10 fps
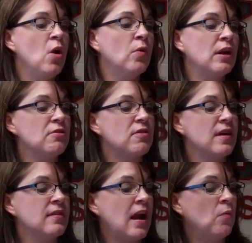One other
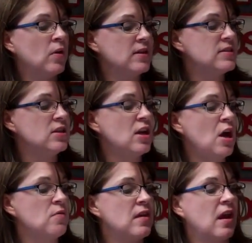thing that I wanted to
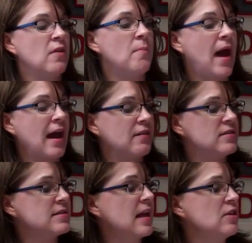note, that on the back of
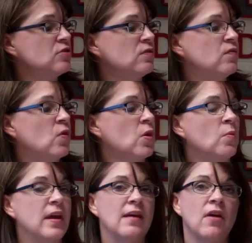the scheduling
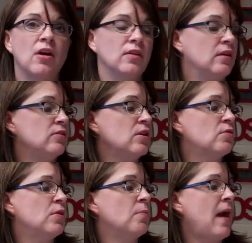form, we have all the
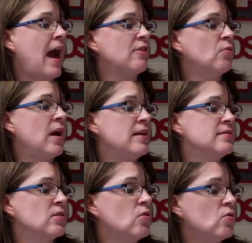career
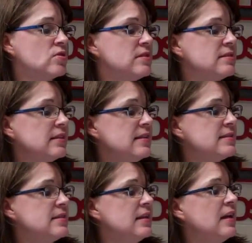pathways and the courses
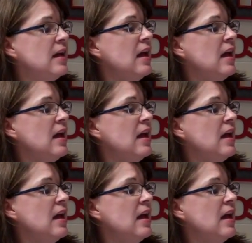listed